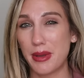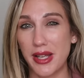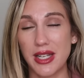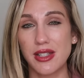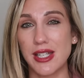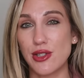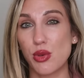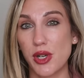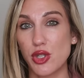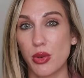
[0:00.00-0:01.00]
planned in
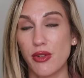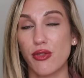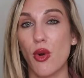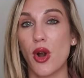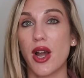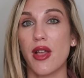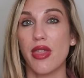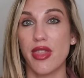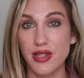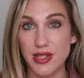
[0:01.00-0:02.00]

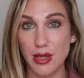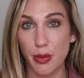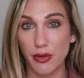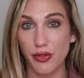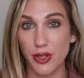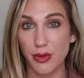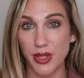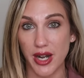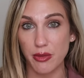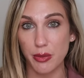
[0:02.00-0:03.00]
2024. This is the perfume
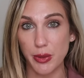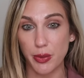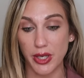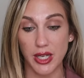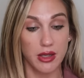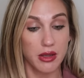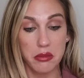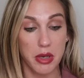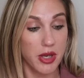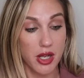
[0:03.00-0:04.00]
that I will be bringing.
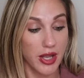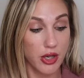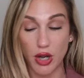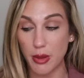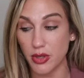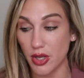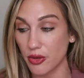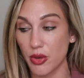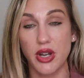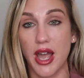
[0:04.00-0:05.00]
Maybe I'll like grab
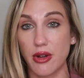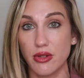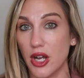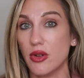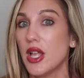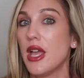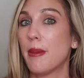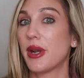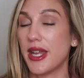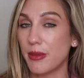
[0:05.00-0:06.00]
another one, I don't know,
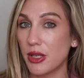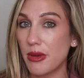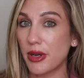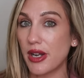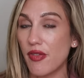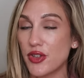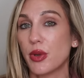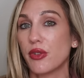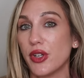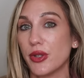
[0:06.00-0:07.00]
but I am going to be bringing this
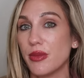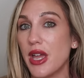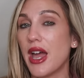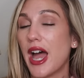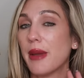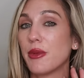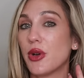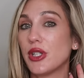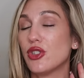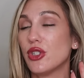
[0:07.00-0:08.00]
perfume. I'm
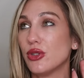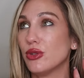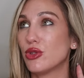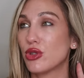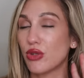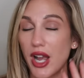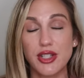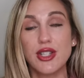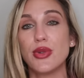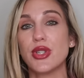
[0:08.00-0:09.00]
going to try
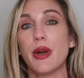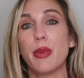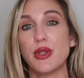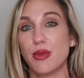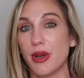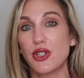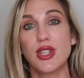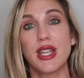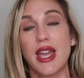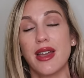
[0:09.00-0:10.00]
to use it up as much
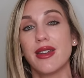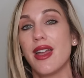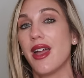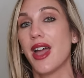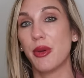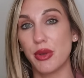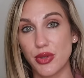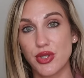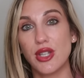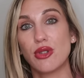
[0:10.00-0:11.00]
as I can, and we will
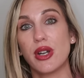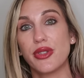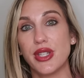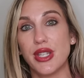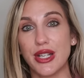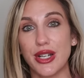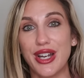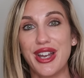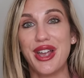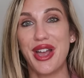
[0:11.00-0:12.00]
see throughout the
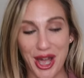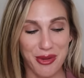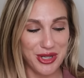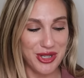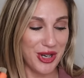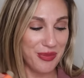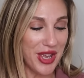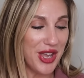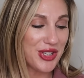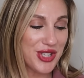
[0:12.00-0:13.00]
year how we do.
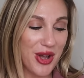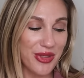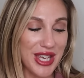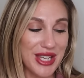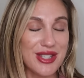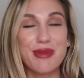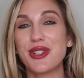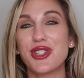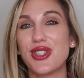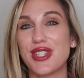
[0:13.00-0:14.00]
So thank you so
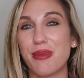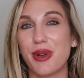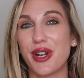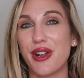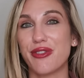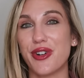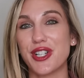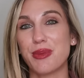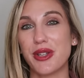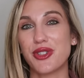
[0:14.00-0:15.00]
much to Scentbird
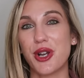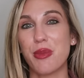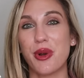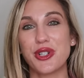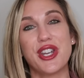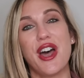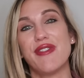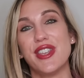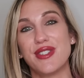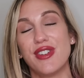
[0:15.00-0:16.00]
for sponsoring a portion
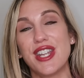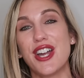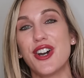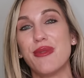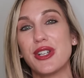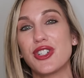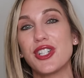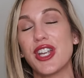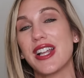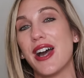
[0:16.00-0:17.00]
of this video. Make sure
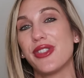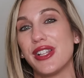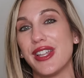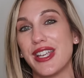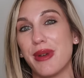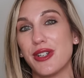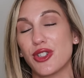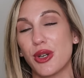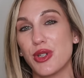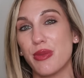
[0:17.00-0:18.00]
to check out the link in my
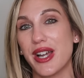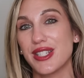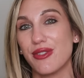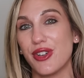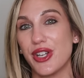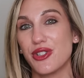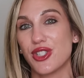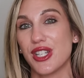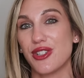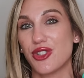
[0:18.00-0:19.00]
description box if you're
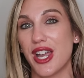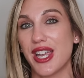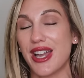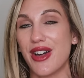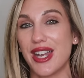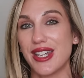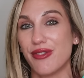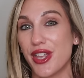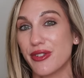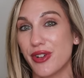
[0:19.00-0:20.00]
interested in trying out any
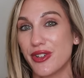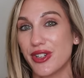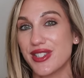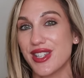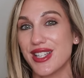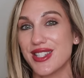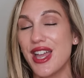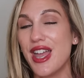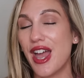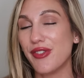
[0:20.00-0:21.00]
of their fragrances.
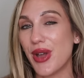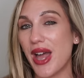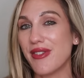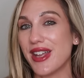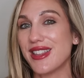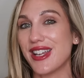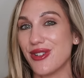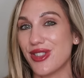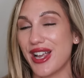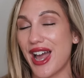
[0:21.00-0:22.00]
If you have any
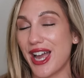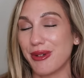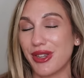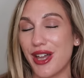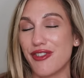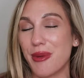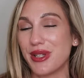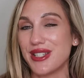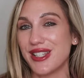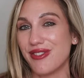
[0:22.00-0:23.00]
that you think I would love,
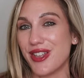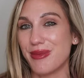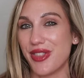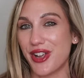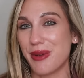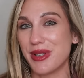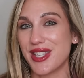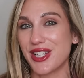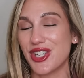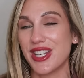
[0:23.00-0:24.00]
please leave them in the comment
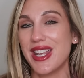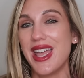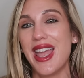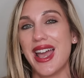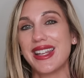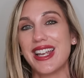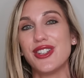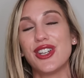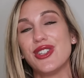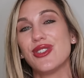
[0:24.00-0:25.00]
section. And again,
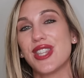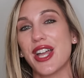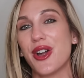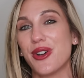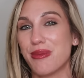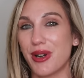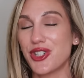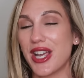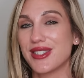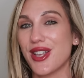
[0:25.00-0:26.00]
you can use that code
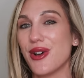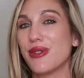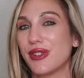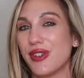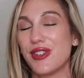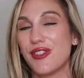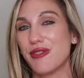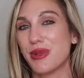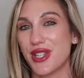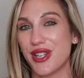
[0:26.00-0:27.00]
MARCHXO for
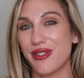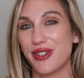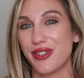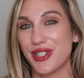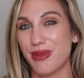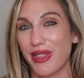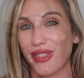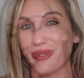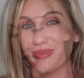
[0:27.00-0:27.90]
55% off your first month.